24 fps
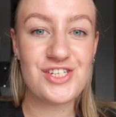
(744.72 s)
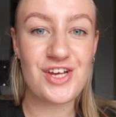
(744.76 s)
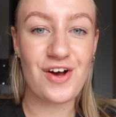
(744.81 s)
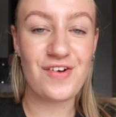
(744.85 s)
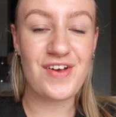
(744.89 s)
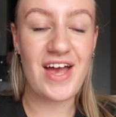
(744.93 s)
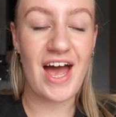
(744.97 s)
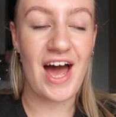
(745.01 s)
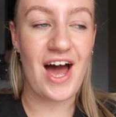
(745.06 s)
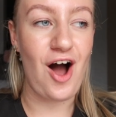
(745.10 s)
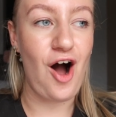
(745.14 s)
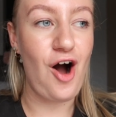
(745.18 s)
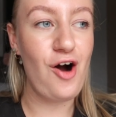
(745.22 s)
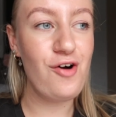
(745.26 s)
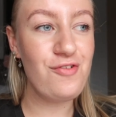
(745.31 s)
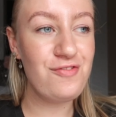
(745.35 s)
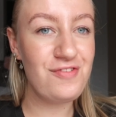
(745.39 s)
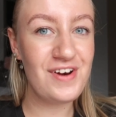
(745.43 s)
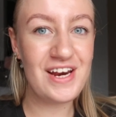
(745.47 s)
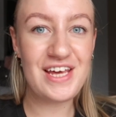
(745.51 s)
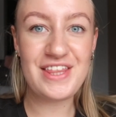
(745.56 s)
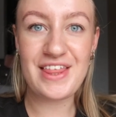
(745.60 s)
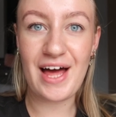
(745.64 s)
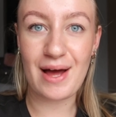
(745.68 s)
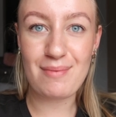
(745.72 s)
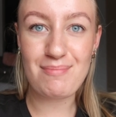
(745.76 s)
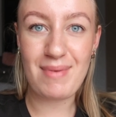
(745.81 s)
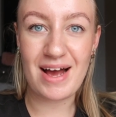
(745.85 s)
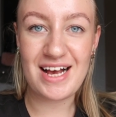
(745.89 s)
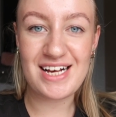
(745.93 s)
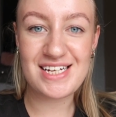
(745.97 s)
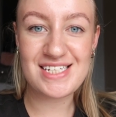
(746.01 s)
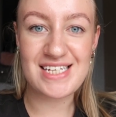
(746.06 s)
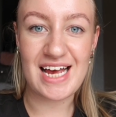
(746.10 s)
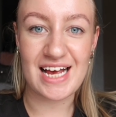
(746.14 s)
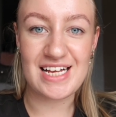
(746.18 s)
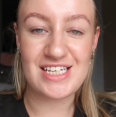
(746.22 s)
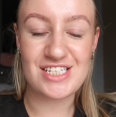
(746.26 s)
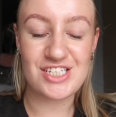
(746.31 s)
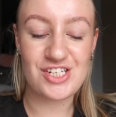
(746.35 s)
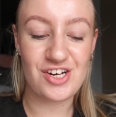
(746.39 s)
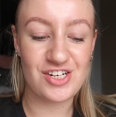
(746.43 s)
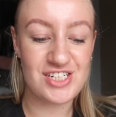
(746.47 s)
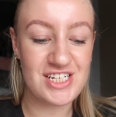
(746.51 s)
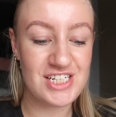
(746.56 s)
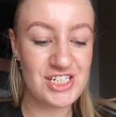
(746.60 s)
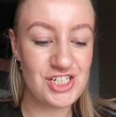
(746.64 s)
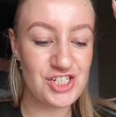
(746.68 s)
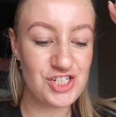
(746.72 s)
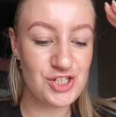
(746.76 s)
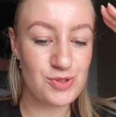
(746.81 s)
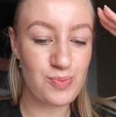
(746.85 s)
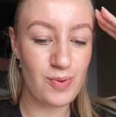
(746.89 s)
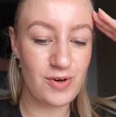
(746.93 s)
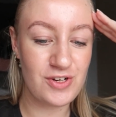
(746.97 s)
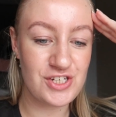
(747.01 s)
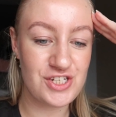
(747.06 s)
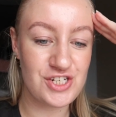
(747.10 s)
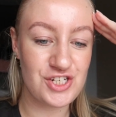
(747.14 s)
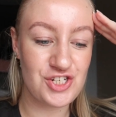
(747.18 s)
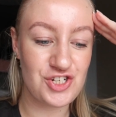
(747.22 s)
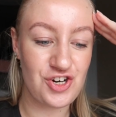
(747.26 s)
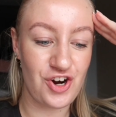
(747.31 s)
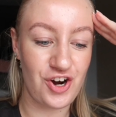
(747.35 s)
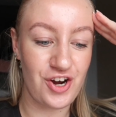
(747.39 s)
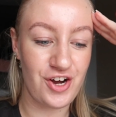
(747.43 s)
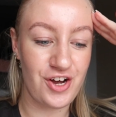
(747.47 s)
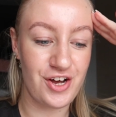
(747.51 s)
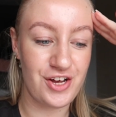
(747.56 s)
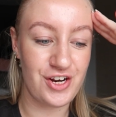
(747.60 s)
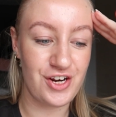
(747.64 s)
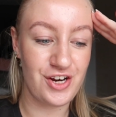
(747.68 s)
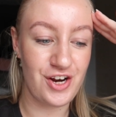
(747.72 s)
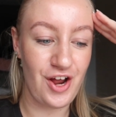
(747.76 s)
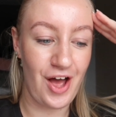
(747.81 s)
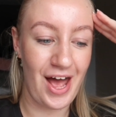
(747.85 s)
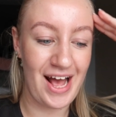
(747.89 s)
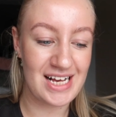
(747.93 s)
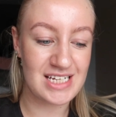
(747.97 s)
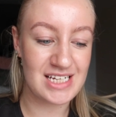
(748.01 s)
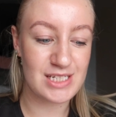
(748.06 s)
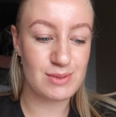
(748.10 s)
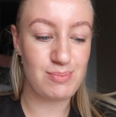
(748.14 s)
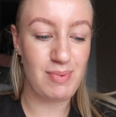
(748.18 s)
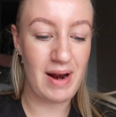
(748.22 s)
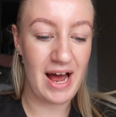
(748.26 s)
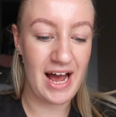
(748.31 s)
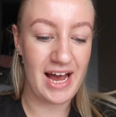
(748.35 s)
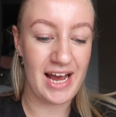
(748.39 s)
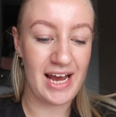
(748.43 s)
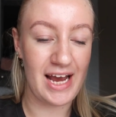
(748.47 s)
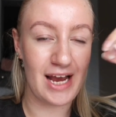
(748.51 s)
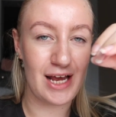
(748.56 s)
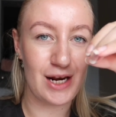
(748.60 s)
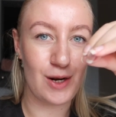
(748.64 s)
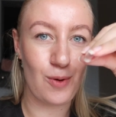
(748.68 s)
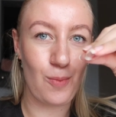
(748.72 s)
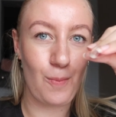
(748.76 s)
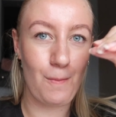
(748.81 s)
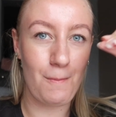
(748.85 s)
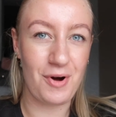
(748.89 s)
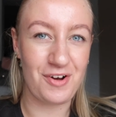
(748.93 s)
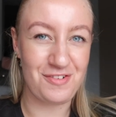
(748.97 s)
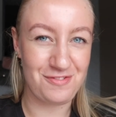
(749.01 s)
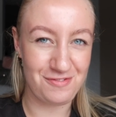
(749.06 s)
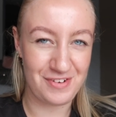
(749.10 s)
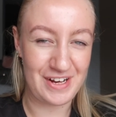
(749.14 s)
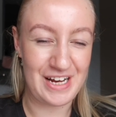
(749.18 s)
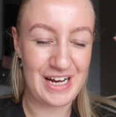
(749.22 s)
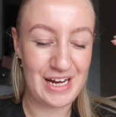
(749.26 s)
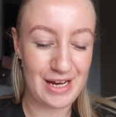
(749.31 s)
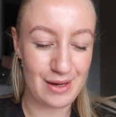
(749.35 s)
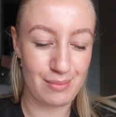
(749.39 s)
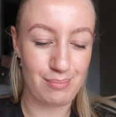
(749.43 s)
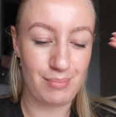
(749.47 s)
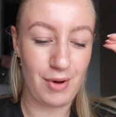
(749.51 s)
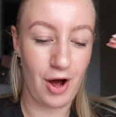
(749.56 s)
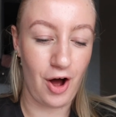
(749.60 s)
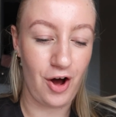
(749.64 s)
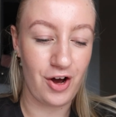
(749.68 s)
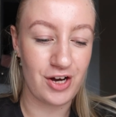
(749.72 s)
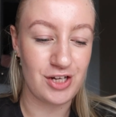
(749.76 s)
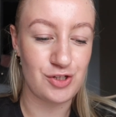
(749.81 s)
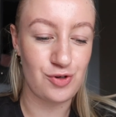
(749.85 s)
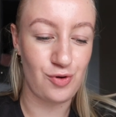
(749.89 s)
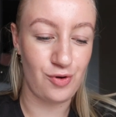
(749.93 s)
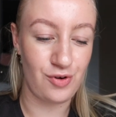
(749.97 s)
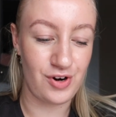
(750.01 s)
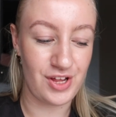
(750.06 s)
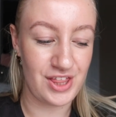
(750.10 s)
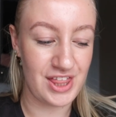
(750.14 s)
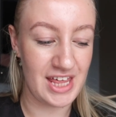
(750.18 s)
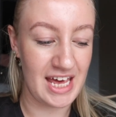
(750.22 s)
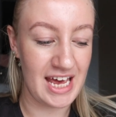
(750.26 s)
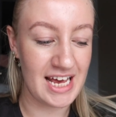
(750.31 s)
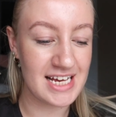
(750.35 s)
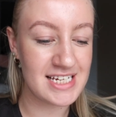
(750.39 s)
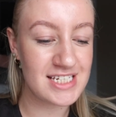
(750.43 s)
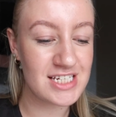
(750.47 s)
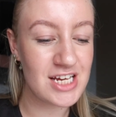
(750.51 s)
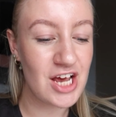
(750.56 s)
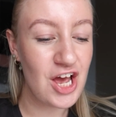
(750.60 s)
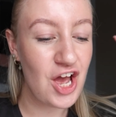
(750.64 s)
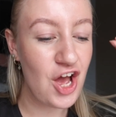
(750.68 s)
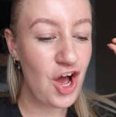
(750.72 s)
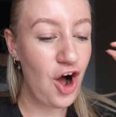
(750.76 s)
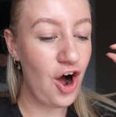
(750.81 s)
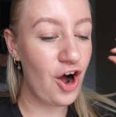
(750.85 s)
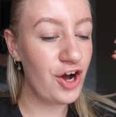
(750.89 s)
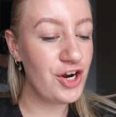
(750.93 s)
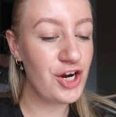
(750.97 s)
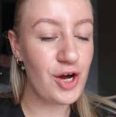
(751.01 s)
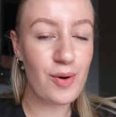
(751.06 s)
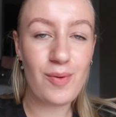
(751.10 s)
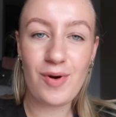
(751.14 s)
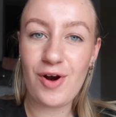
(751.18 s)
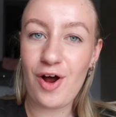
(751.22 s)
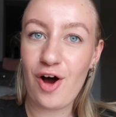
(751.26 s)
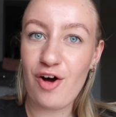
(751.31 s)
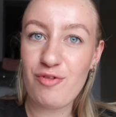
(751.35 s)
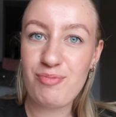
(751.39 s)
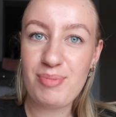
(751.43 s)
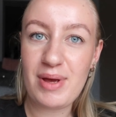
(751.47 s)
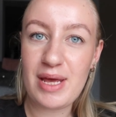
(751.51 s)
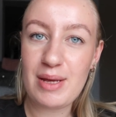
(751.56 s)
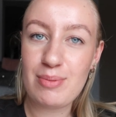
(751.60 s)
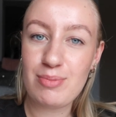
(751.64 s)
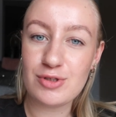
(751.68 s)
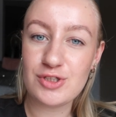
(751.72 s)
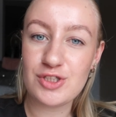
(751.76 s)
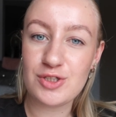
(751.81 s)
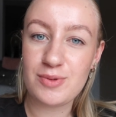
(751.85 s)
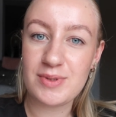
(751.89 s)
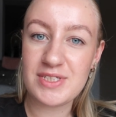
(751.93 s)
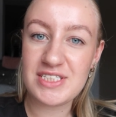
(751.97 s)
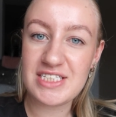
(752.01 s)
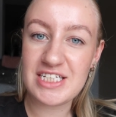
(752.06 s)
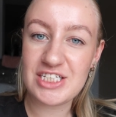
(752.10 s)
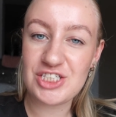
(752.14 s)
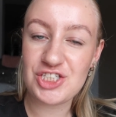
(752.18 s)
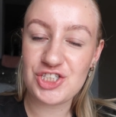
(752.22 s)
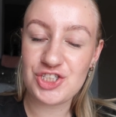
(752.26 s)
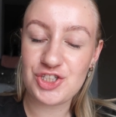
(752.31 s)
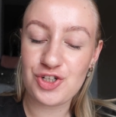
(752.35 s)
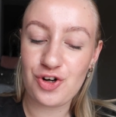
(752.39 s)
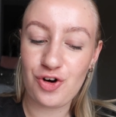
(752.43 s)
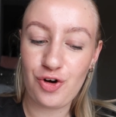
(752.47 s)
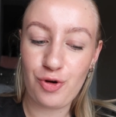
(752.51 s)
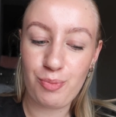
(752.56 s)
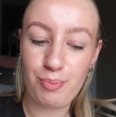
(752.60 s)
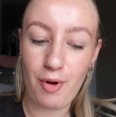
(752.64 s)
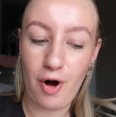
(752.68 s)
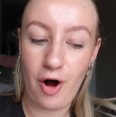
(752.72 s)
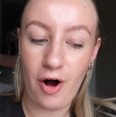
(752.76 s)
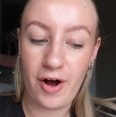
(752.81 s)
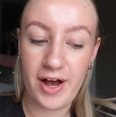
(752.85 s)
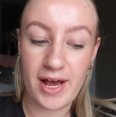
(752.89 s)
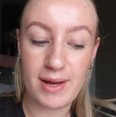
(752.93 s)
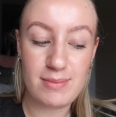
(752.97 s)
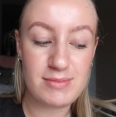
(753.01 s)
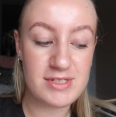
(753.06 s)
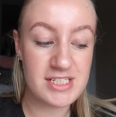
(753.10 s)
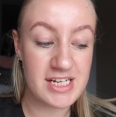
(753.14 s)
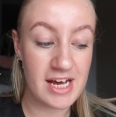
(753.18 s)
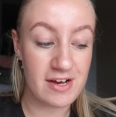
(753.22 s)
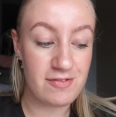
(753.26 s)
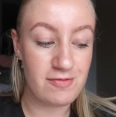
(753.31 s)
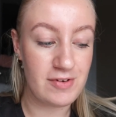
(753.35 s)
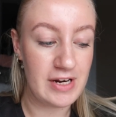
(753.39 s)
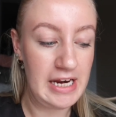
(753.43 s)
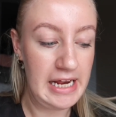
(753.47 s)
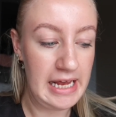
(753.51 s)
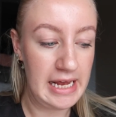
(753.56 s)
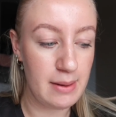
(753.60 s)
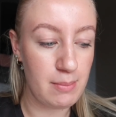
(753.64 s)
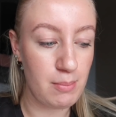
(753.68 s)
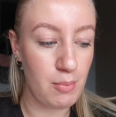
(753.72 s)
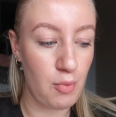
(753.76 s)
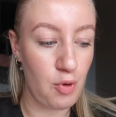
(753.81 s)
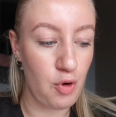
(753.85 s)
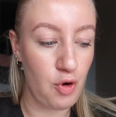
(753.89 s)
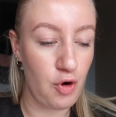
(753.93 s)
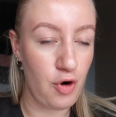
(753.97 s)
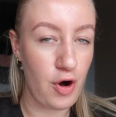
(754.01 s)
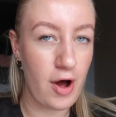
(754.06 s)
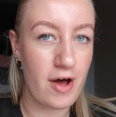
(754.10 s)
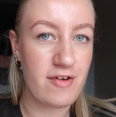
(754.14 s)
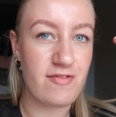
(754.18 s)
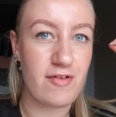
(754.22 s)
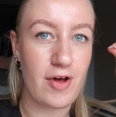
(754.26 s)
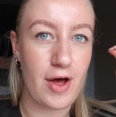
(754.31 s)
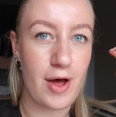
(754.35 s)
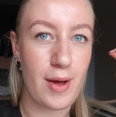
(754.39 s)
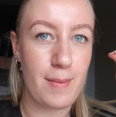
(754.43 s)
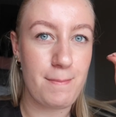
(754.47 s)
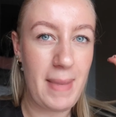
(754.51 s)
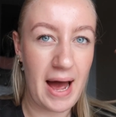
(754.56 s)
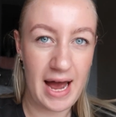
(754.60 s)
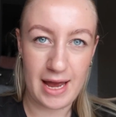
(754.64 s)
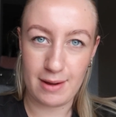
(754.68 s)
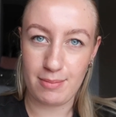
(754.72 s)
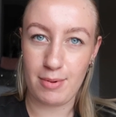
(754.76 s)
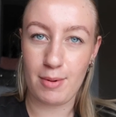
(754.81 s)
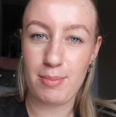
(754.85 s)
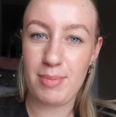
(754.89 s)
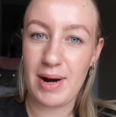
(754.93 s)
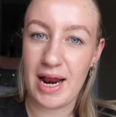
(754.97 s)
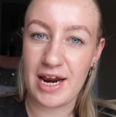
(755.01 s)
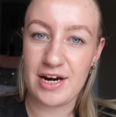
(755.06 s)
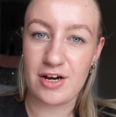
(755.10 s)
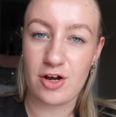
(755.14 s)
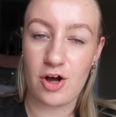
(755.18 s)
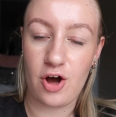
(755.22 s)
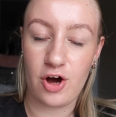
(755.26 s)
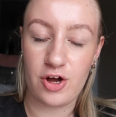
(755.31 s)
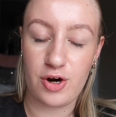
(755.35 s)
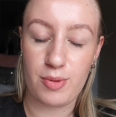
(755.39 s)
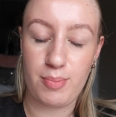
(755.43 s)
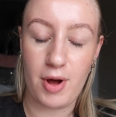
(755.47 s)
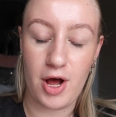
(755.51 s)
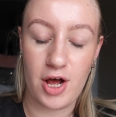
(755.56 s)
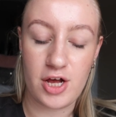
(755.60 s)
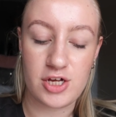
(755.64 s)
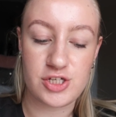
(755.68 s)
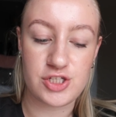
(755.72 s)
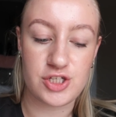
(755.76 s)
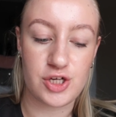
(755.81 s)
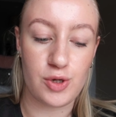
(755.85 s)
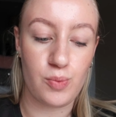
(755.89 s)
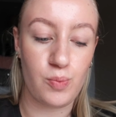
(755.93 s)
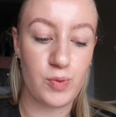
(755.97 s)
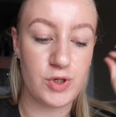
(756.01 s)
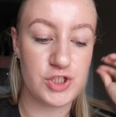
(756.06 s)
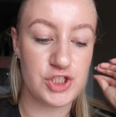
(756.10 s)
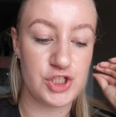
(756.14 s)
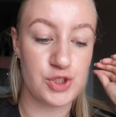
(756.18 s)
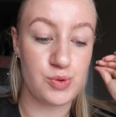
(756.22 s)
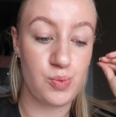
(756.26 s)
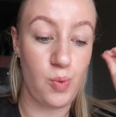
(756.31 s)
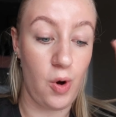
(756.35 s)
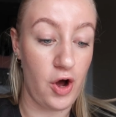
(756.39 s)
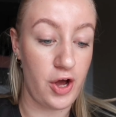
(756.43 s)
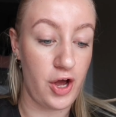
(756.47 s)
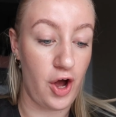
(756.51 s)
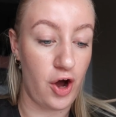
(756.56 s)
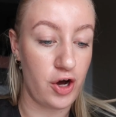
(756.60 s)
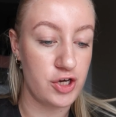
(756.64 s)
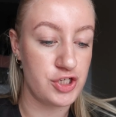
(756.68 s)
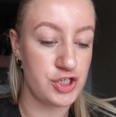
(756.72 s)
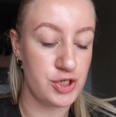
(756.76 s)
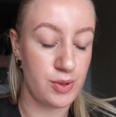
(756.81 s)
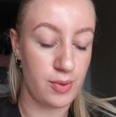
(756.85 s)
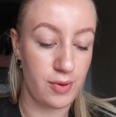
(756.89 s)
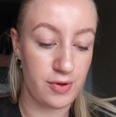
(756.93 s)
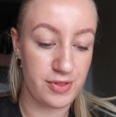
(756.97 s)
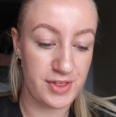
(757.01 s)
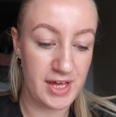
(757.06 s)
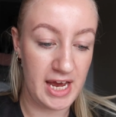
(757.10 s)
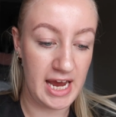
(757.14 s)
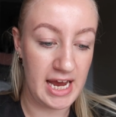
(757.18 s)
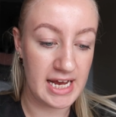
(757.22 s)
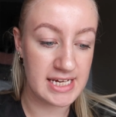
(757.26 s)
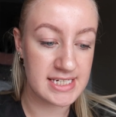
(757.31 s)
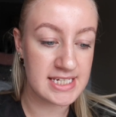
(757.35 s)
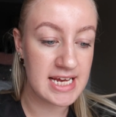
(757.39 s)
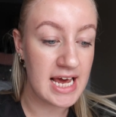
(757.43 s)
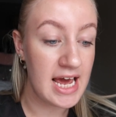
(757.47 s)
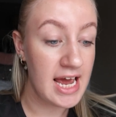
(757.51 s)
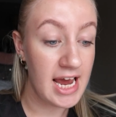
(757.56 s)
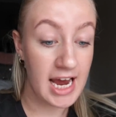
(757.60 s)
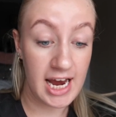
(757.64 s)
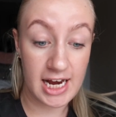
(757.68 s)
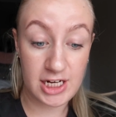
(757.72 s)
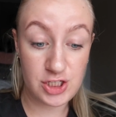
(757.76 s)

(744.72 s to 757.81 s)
So yeah, hopefully that makes sense. I did just want to try and explain my thinking behind all of this. I know a lot of people do it digital, but I am definitely more of a paper planner kind of person, which is why I do all this.